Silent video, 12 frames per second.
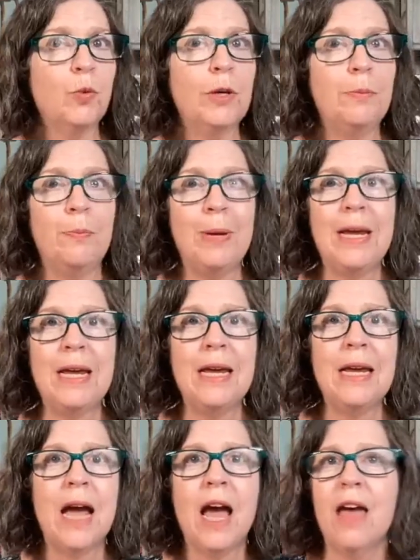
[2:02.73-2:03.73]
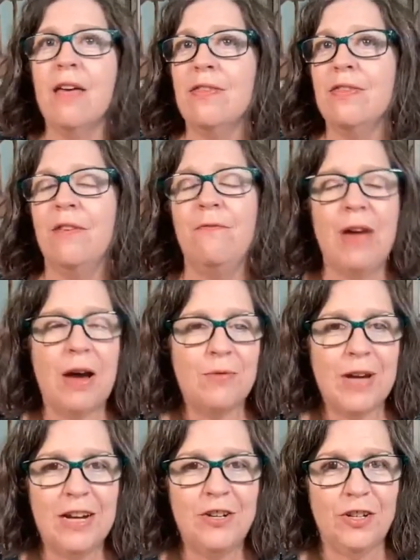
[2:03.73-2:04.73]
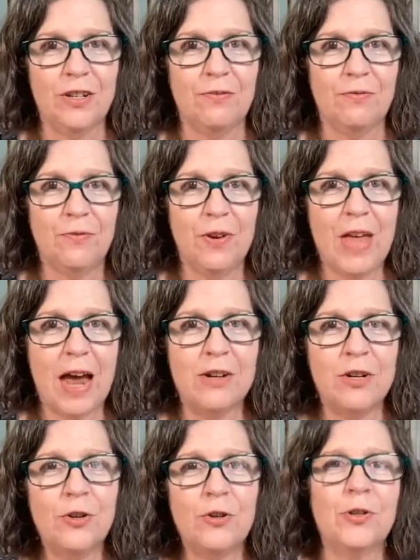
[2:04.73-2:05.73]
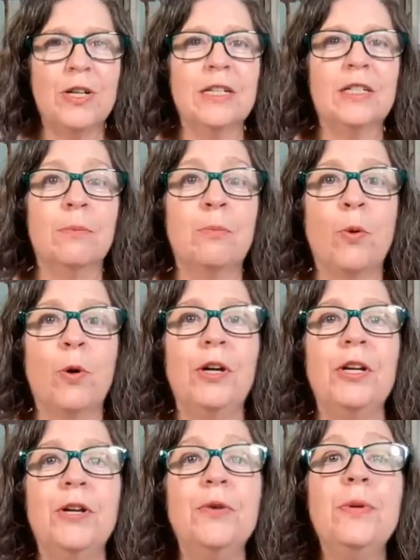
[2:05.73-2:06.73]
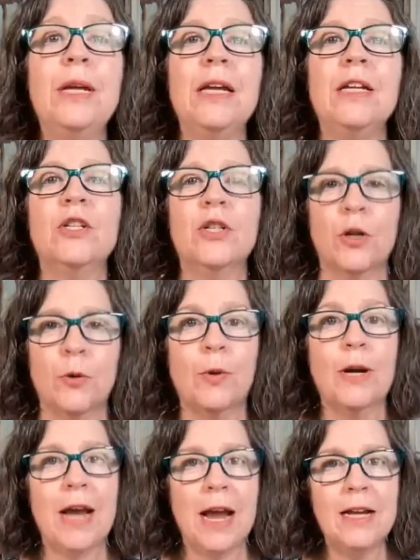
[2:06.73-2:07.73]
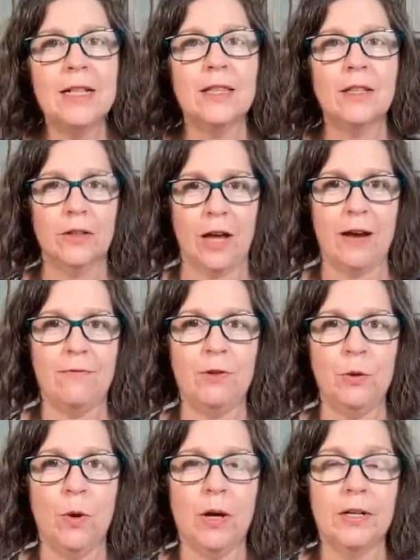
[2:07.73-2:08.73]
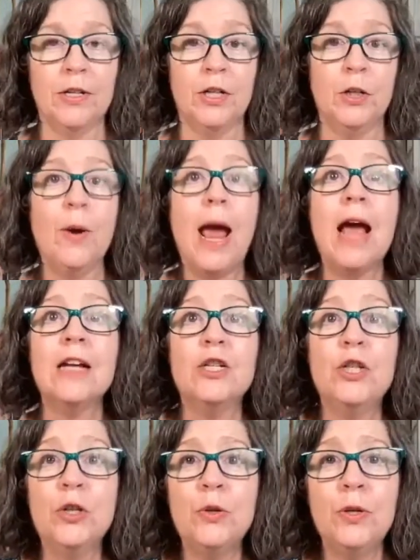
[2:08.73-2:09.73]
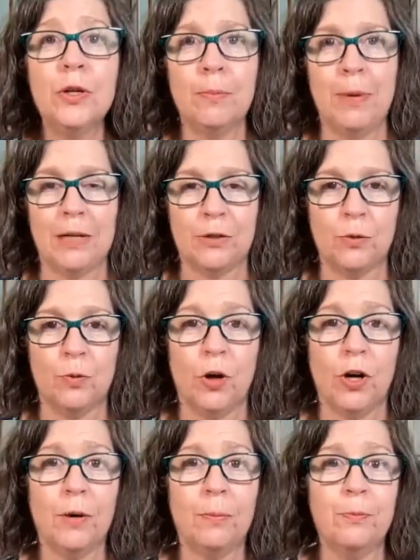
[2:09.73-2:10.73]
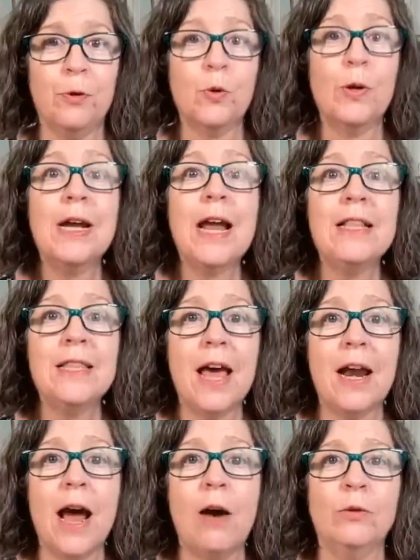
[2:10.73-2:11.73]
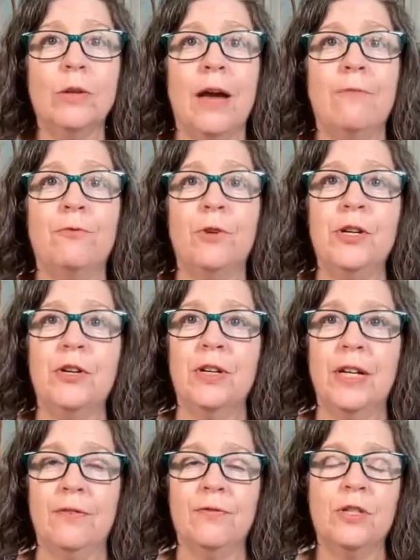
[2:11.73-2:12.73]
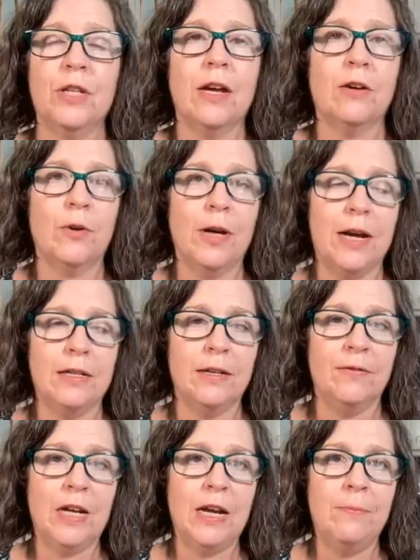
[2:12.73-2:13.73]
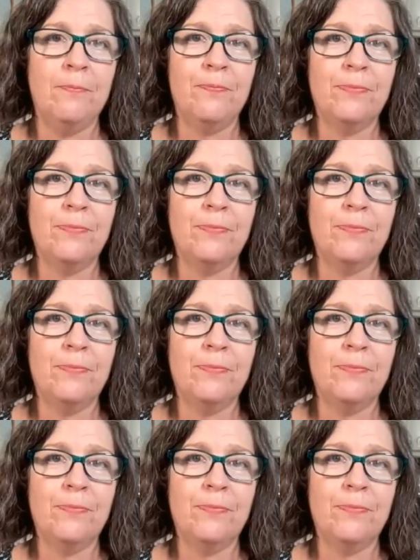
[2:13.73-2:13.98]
would be the foundation for that nurturing support you need to create the life you want to do and do your best work, create that outlet for your gifts and creativity.